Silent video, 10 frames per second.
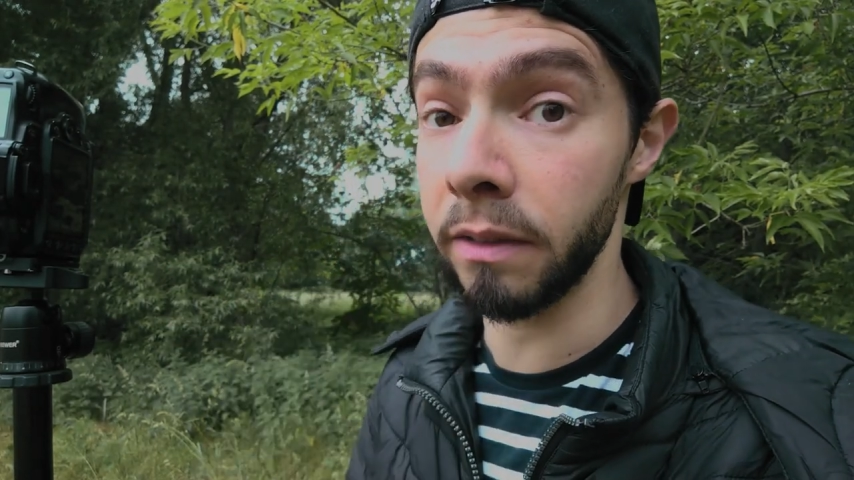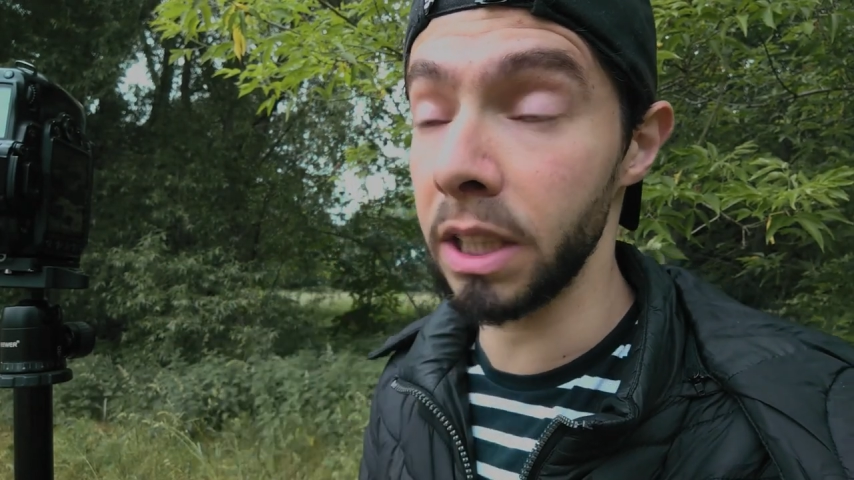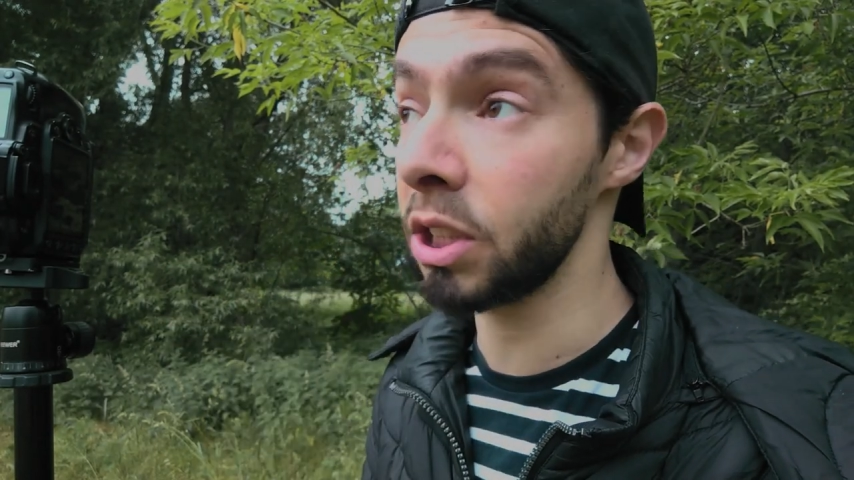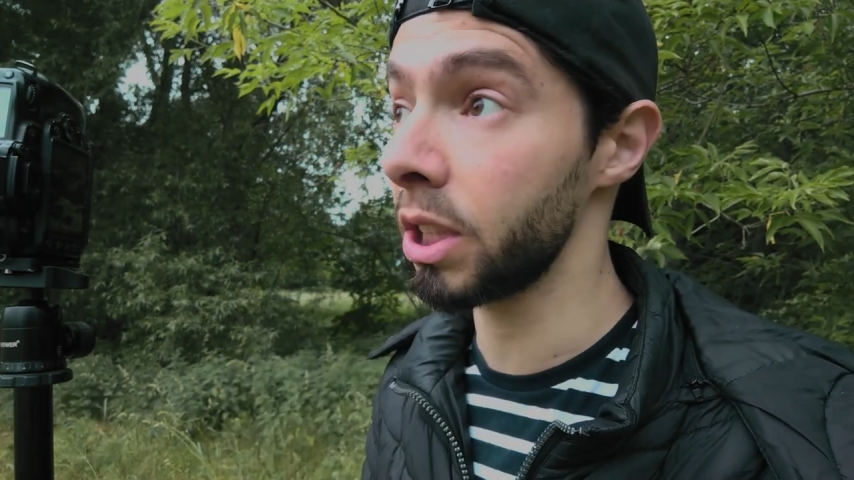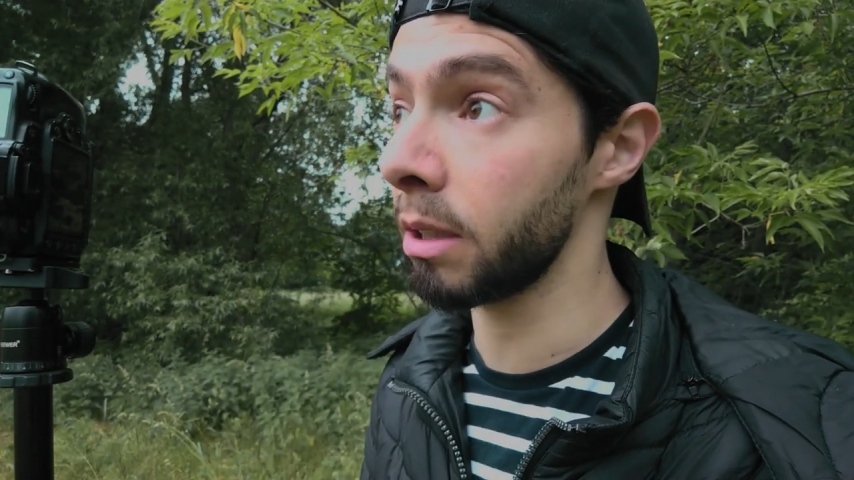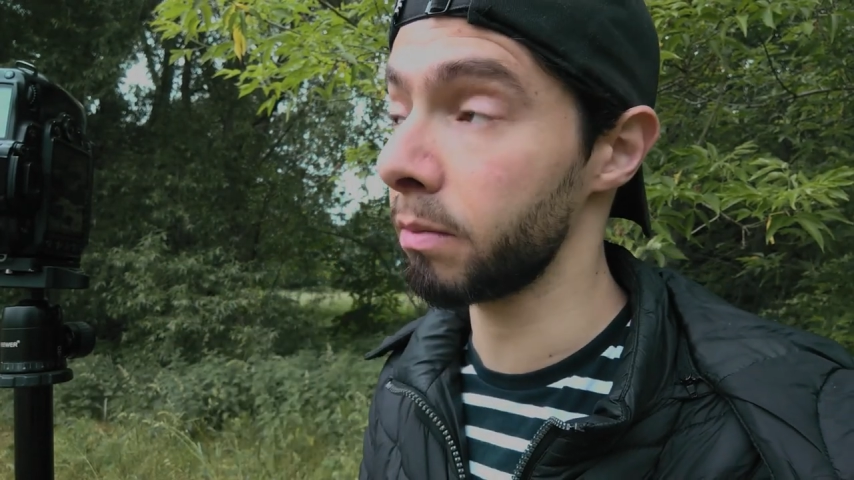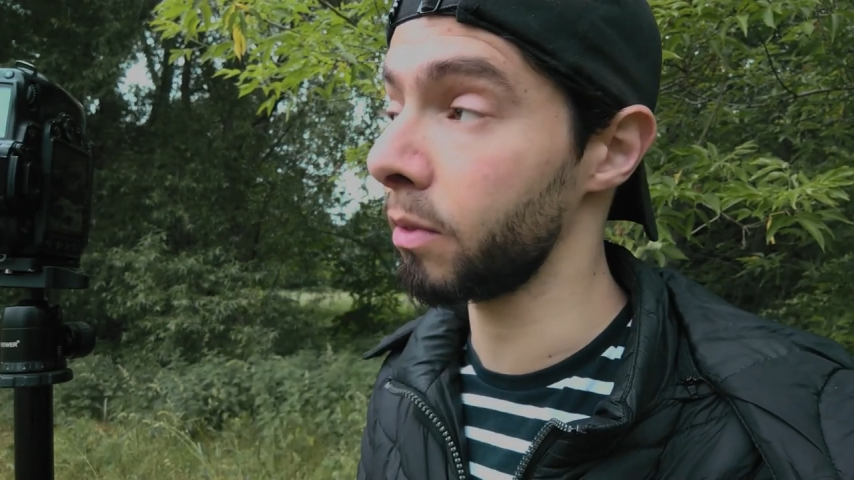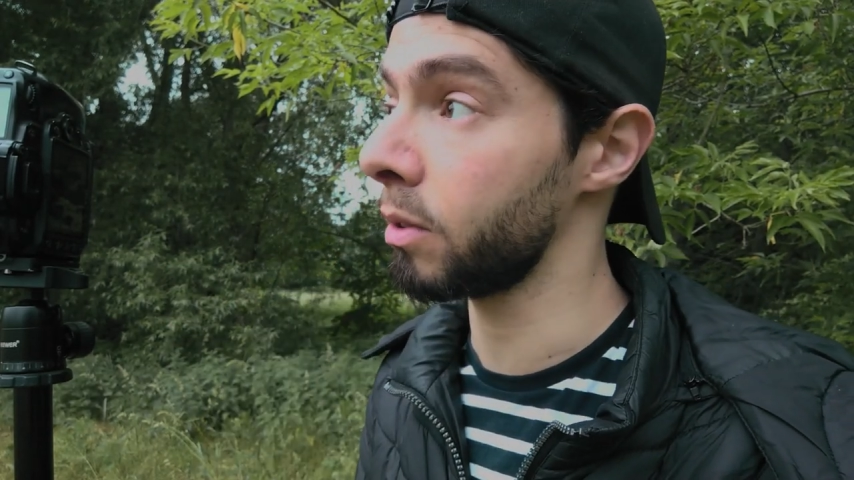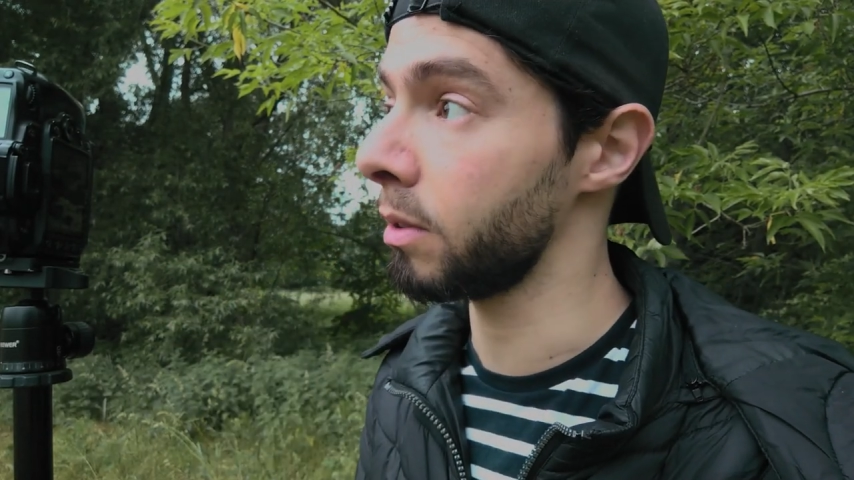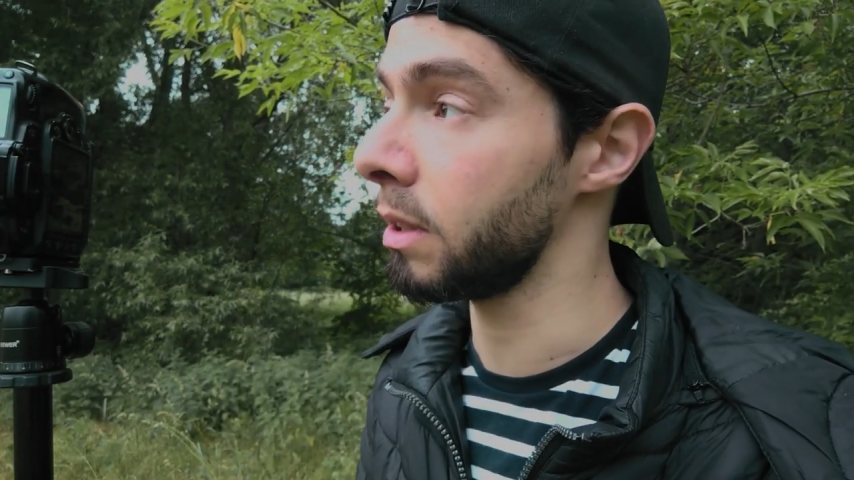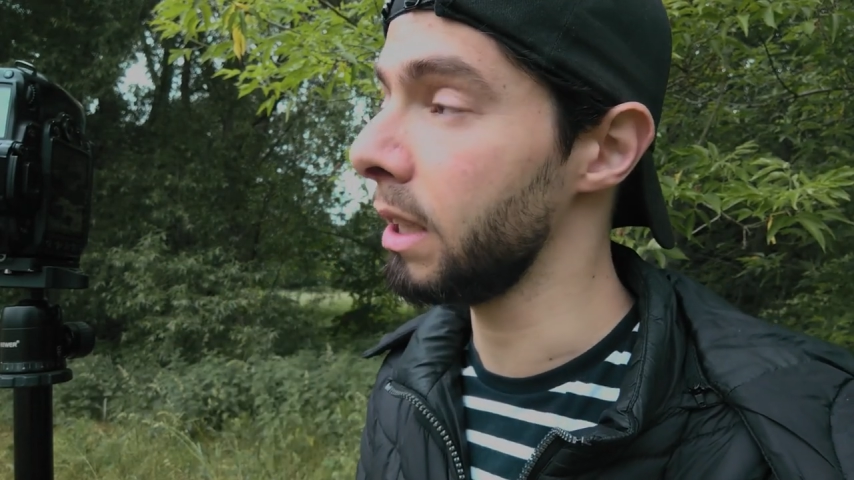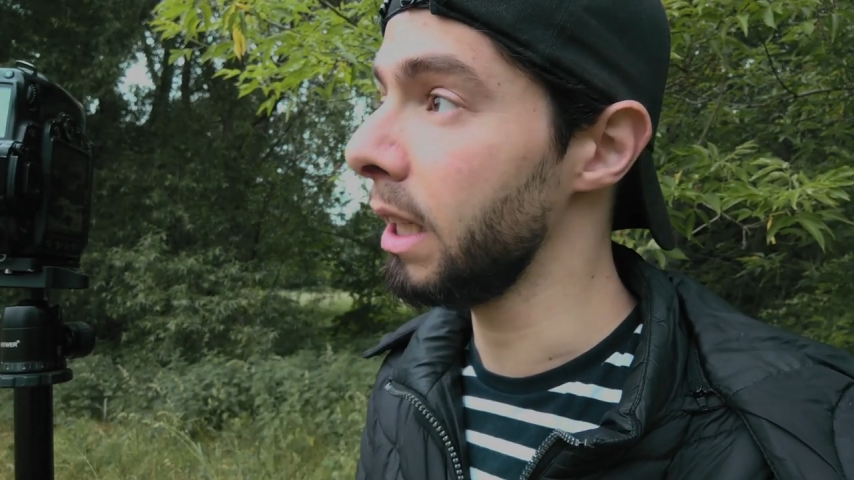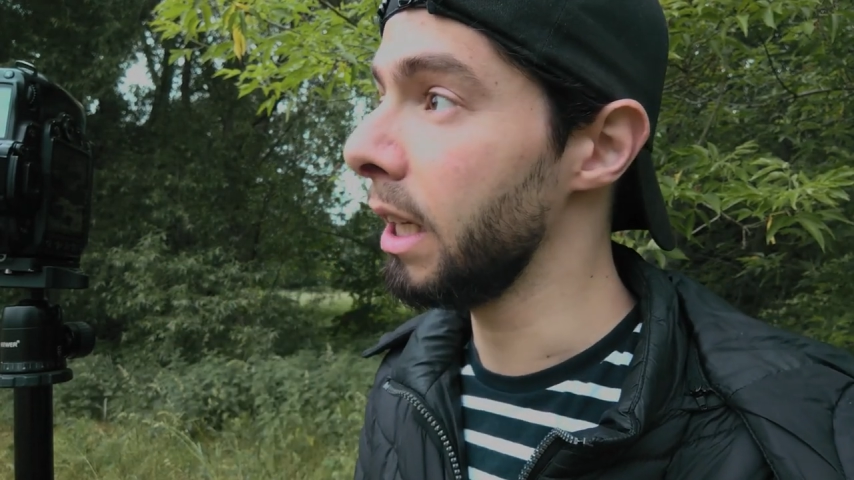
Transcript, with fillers: very sharp photos